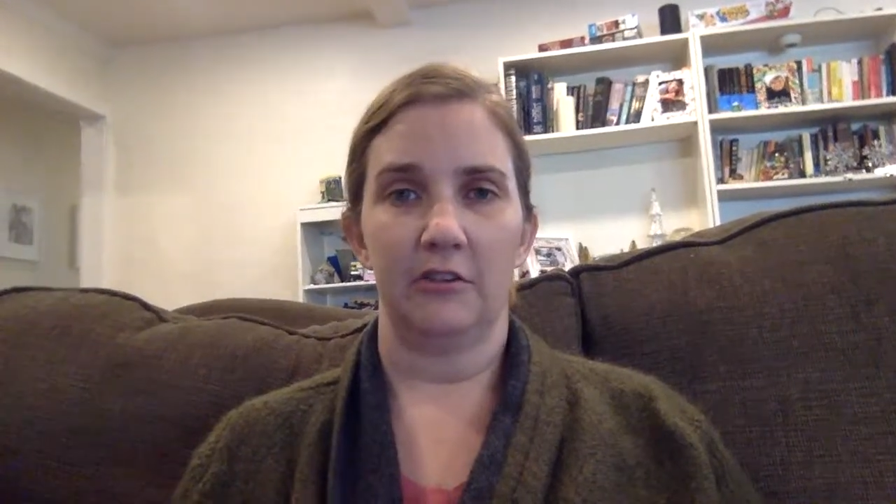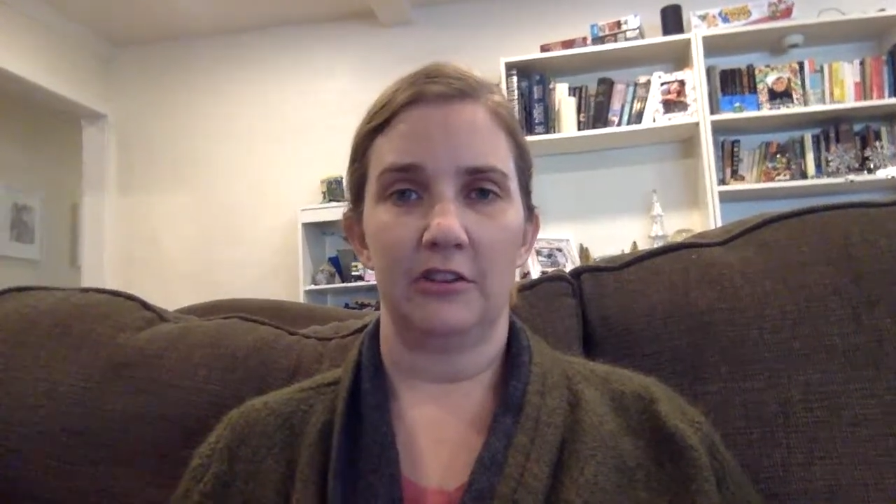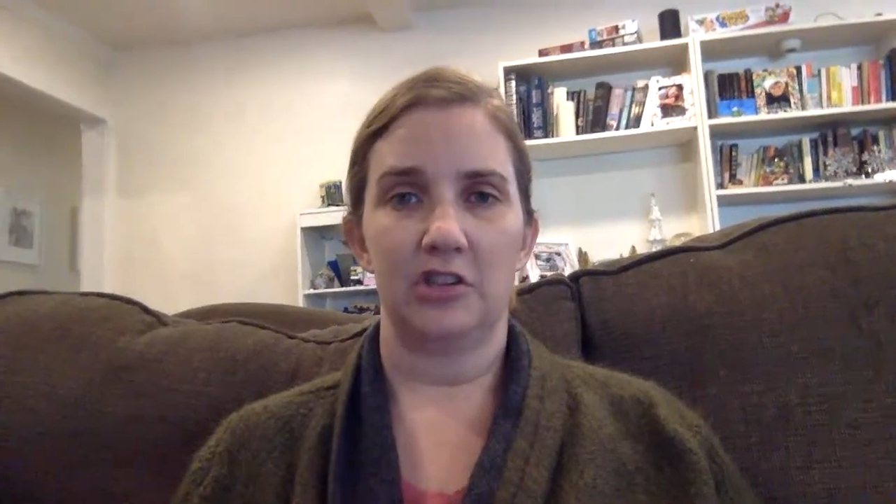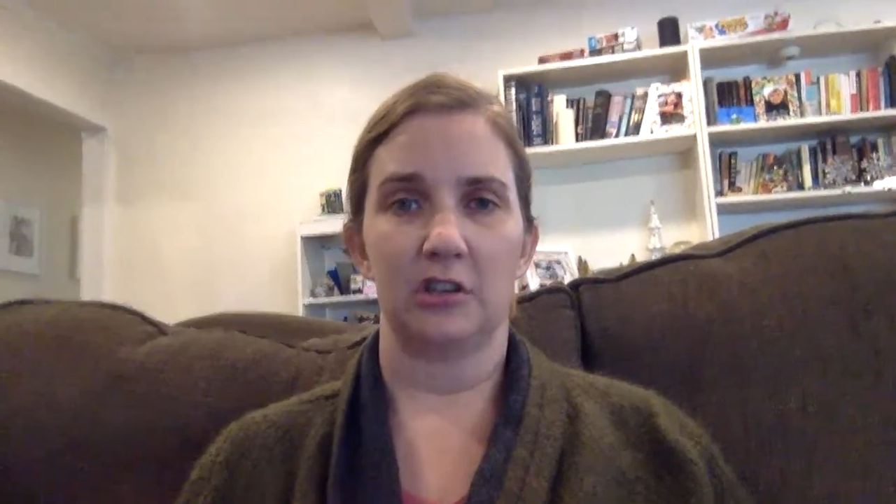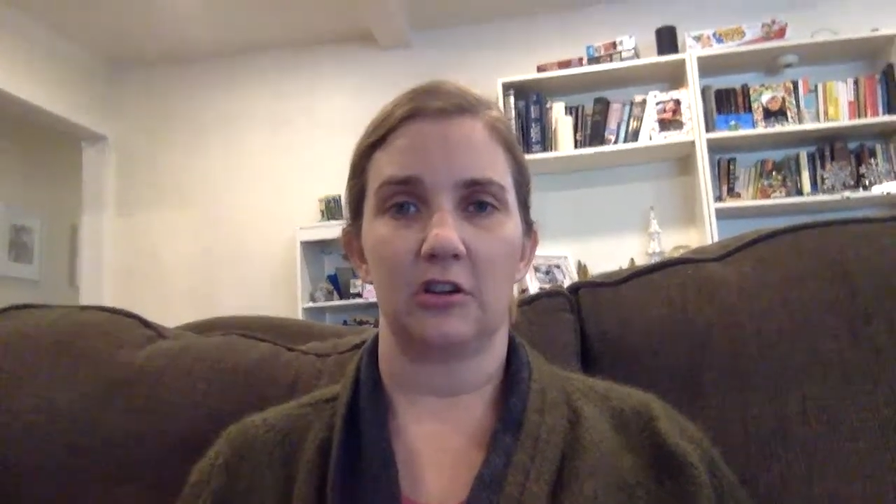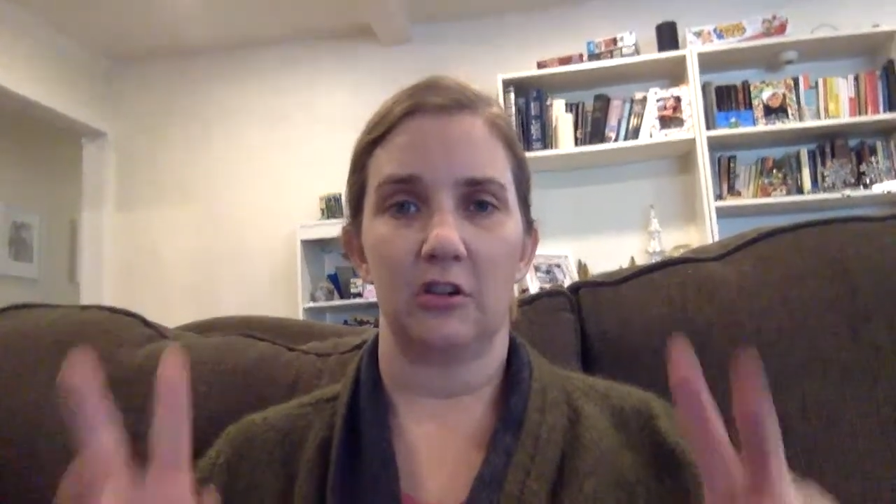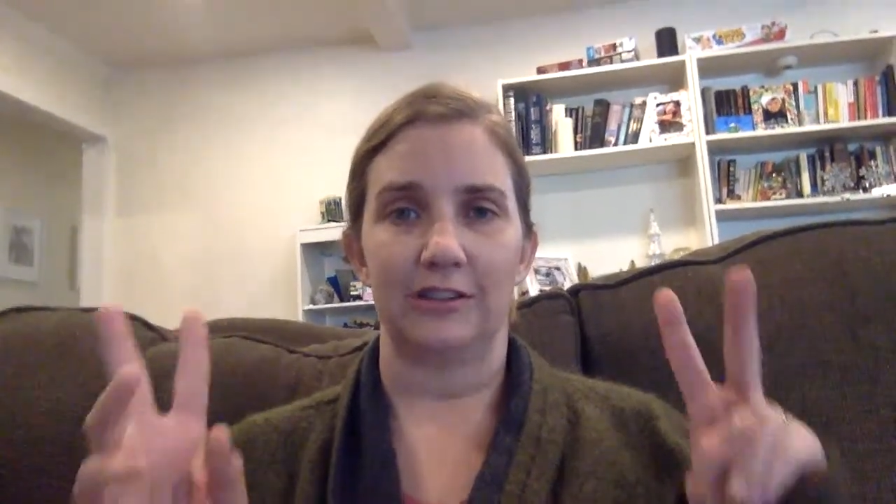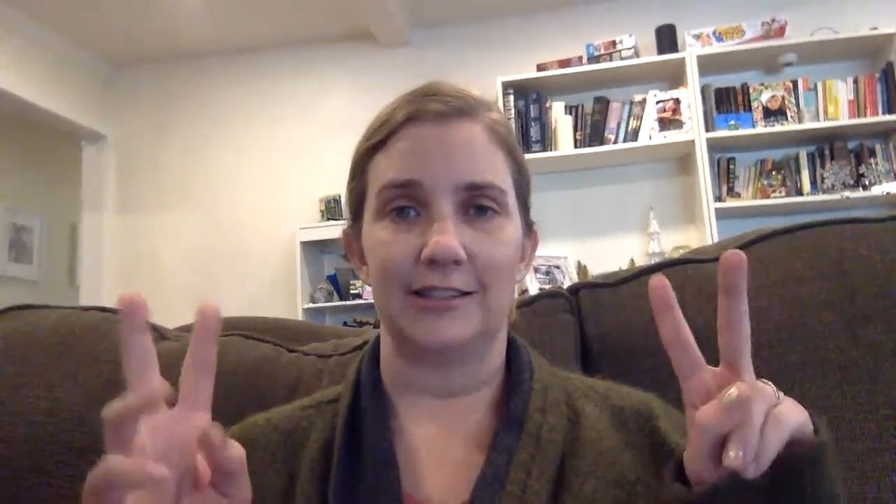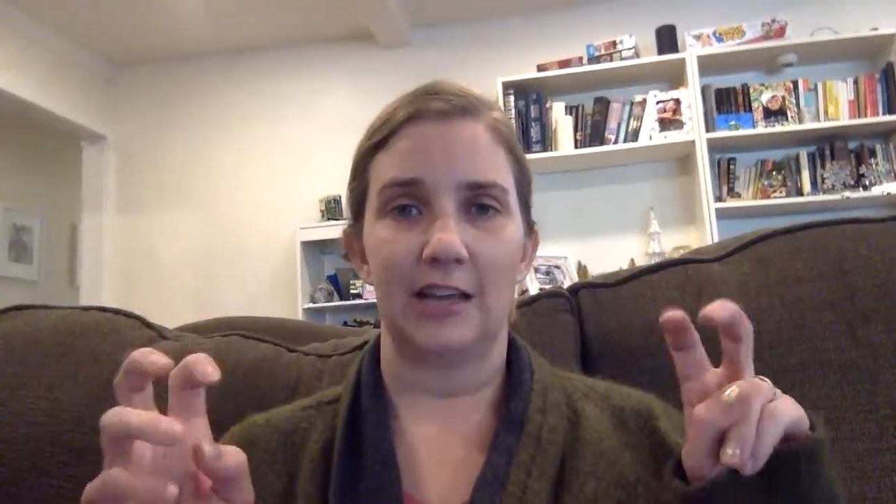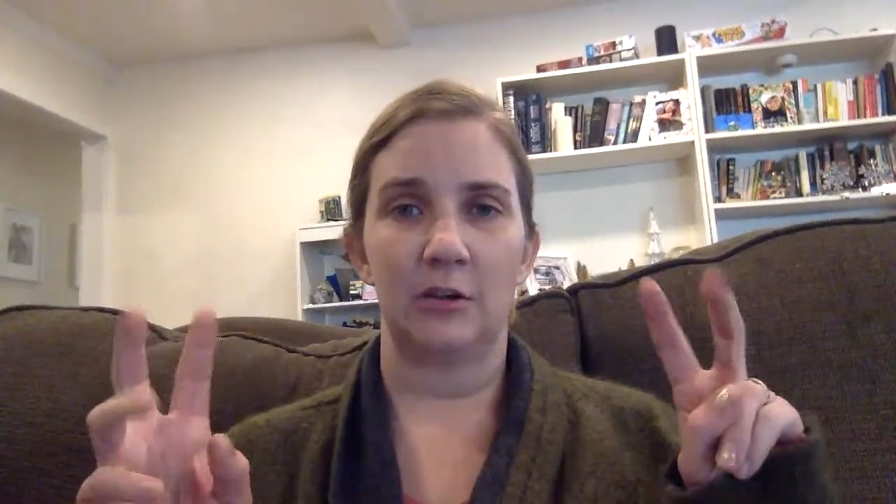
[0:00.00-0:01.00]
this year called
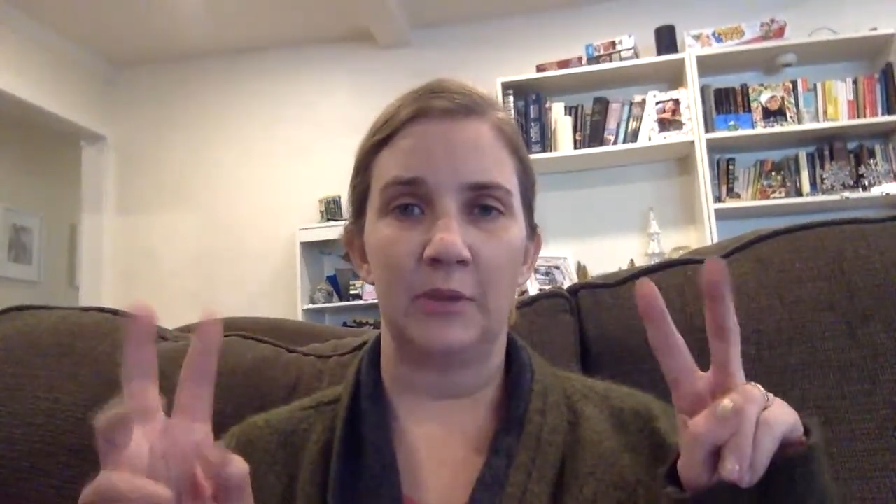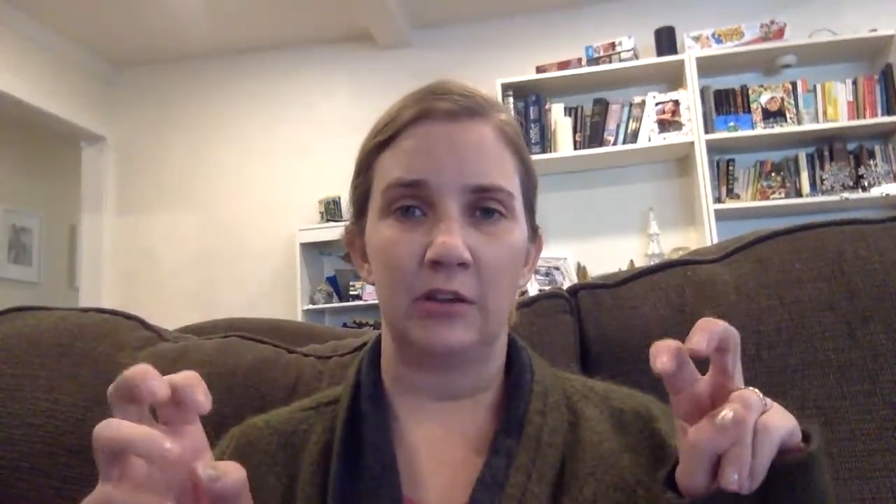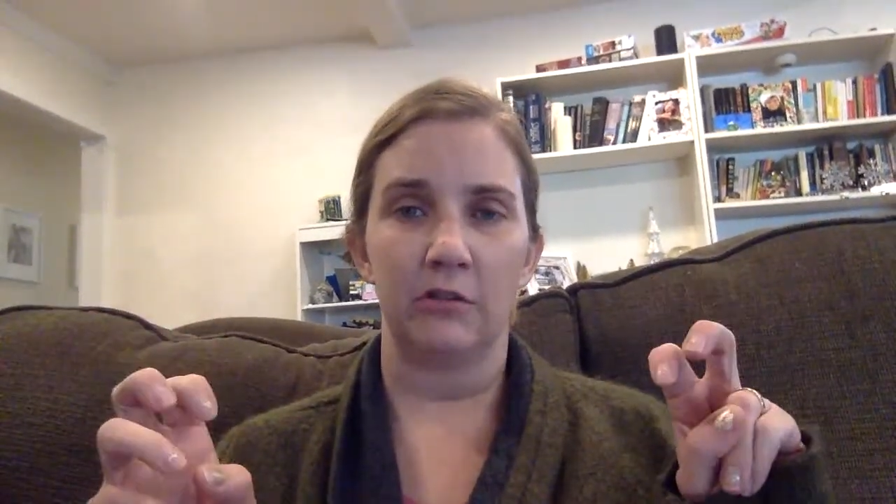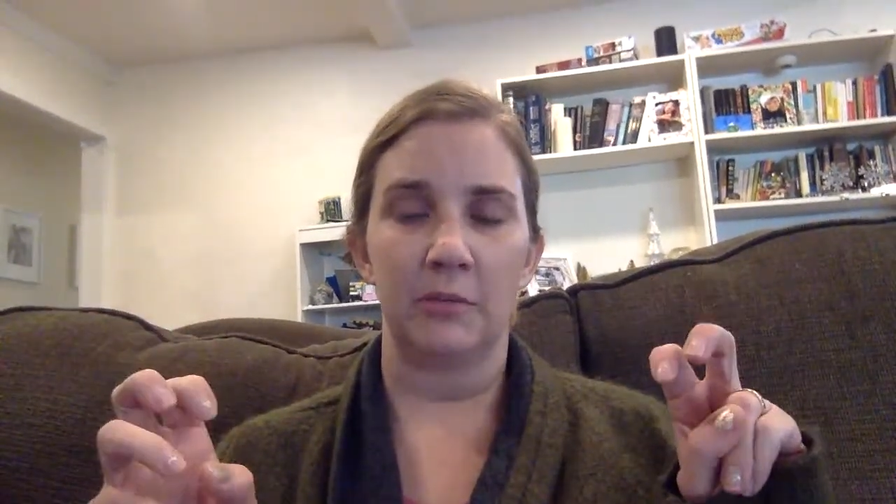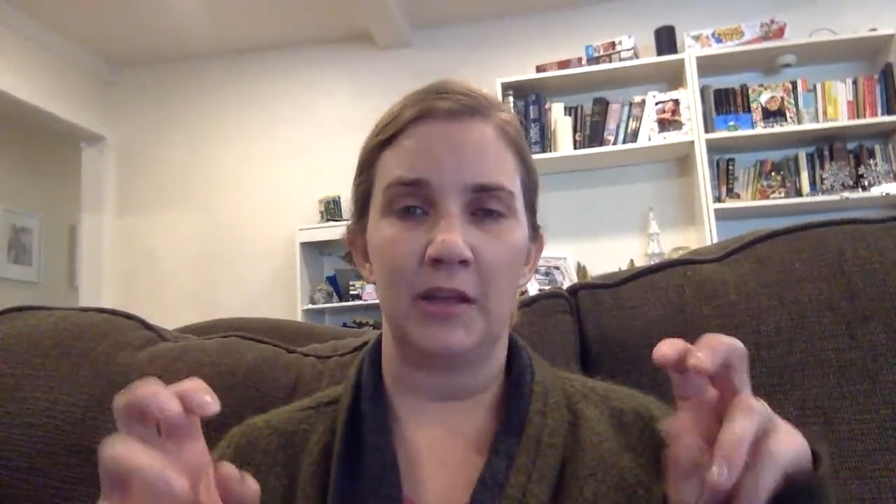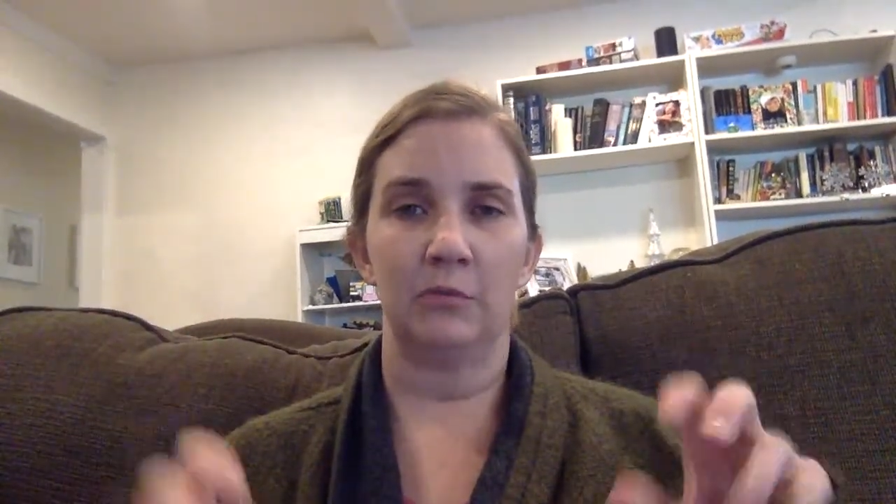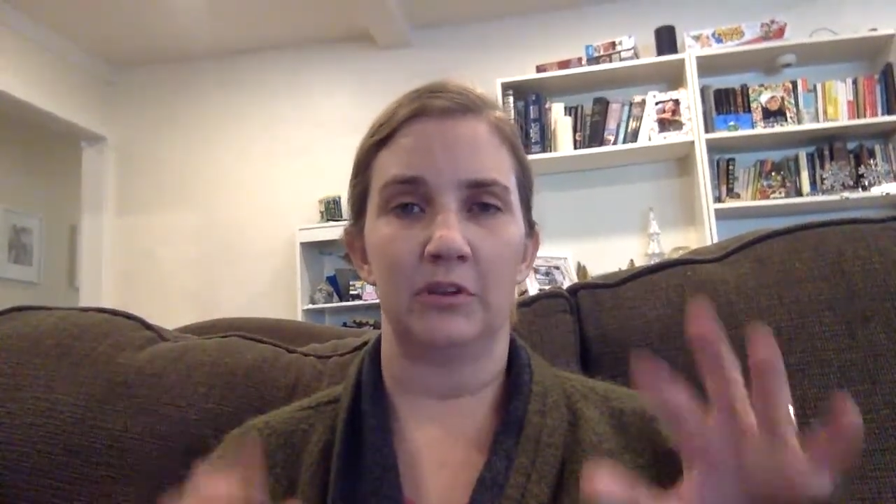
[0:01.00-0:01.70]
the settlement agreement,